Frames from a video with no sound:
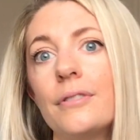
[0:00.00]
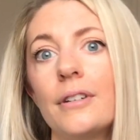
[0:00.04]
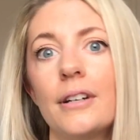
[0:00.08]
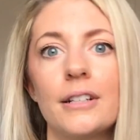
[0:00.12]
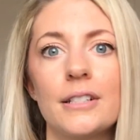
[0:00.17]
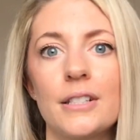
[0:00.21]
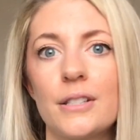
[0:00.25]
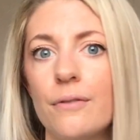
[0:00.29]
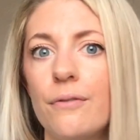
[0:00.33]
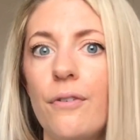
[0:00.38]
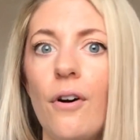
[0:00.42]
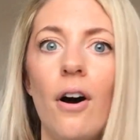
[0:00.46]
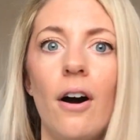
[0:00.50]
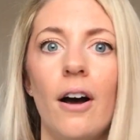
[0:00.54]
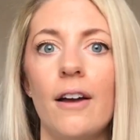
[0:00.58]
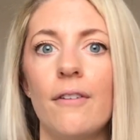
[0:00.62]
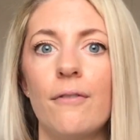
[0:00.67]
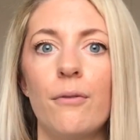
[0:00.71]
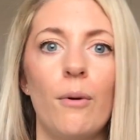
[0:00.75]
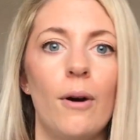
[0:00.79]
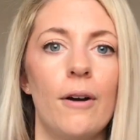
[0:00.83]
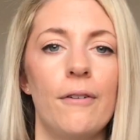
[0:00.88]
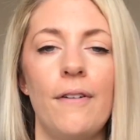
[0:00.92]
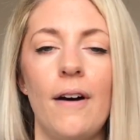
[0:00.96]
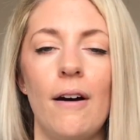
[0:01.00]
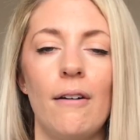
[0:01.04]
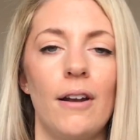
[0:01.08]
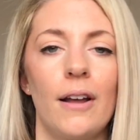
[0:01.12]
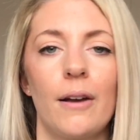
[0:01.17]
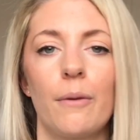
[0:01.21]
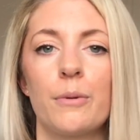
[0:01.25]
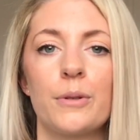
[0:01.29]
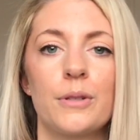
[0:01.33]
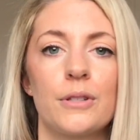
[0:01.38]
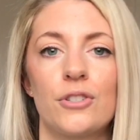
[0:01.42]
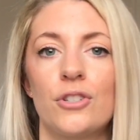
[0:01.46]
survive what I felt
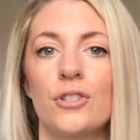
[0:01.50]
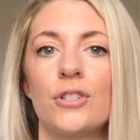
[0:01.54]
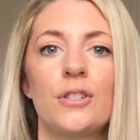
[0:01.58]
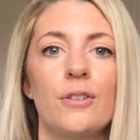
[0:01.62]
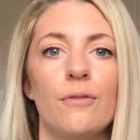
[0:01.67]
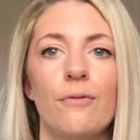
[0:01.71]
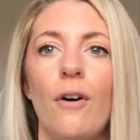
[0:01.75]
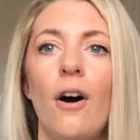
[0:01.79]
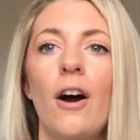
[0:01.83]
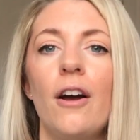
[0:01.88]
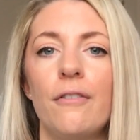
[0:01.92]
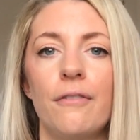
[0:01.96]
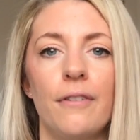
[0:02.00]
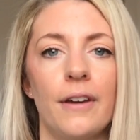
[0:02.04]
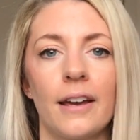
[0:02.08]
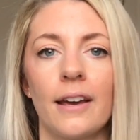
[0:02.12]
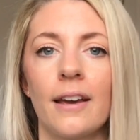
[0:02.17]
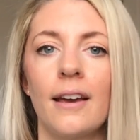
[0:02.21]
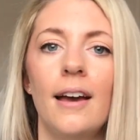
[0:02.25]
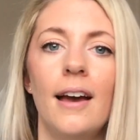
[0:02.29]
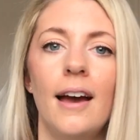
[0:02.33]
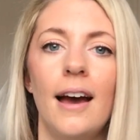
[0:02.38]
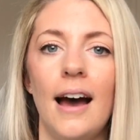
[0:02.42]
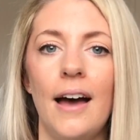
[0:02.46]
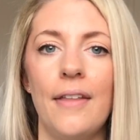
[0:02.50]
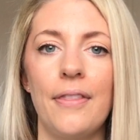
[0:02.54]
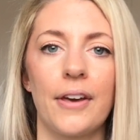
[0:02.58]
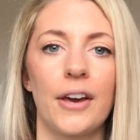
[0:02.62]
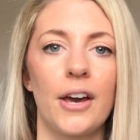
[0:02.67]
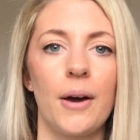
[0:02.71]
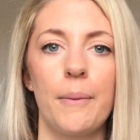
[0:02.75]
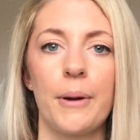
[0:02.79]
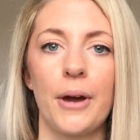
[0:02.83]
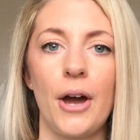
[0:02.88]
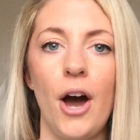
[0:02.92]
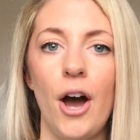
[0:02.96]
like was just surviving, and then
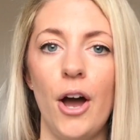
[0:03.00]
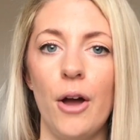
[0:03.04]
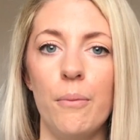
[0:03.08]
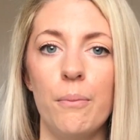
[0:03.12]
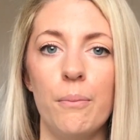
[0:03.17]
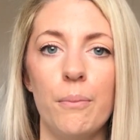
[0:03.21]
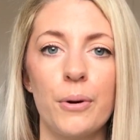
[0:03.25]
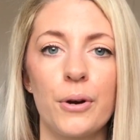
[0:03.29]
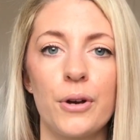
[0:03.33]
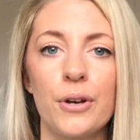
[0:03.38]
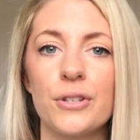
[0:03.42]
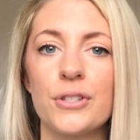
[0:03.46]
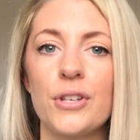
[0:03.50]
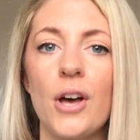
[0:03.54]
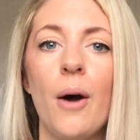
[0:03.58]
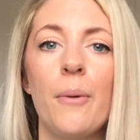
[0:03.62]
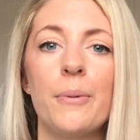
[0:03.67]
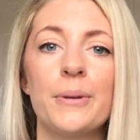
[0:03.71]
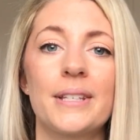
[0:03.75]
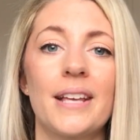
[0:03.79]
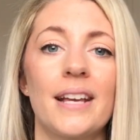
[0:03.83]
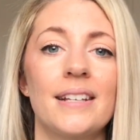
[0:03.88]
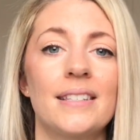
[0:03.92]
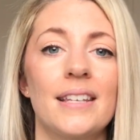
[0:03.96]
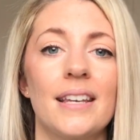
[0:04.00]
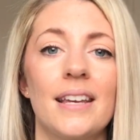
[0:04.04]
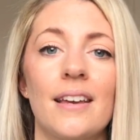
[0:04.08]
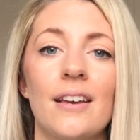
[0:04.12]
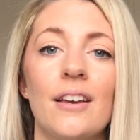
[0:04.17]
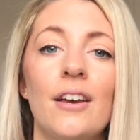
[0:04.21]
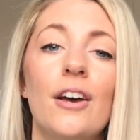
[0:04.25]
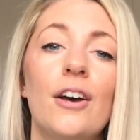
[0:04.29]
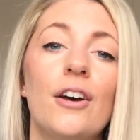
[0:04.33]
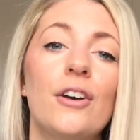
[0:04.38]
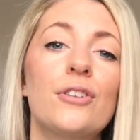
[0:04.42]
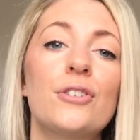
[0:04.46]
coming home because I was
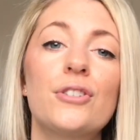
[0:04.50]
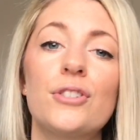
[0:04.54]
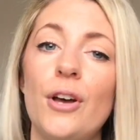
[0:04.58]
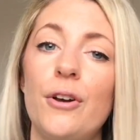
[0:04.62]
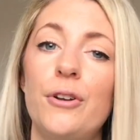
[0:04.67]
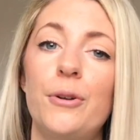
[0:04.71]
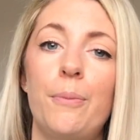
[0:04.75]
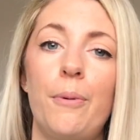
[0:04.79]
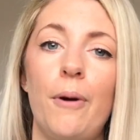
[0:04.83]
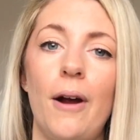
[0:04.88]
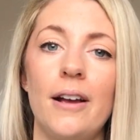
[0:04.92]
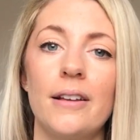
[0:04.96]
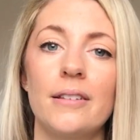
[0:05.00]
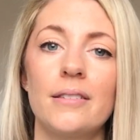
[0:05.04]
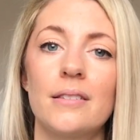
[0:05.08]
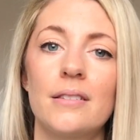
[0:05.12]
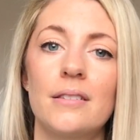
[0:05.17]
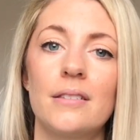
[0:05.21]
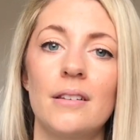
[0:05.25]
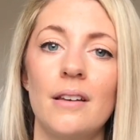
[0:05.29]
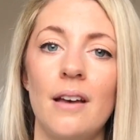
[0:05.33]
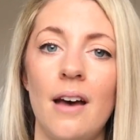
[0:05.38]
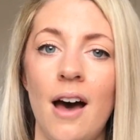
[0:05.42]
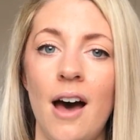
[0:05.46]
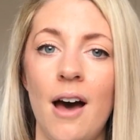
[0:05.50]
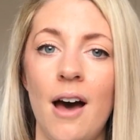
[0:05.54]
getting so depressed.